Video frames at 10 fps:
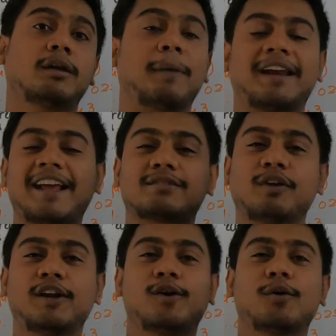in my next
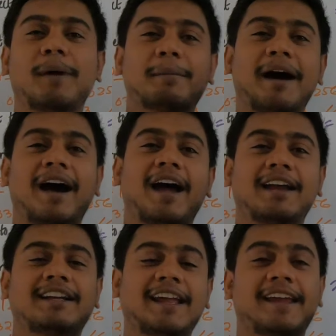video. Bye
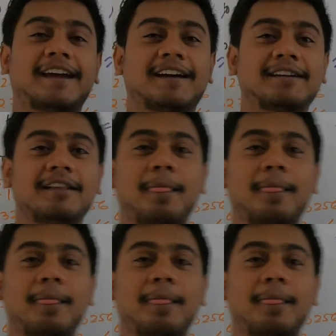bye. Take care.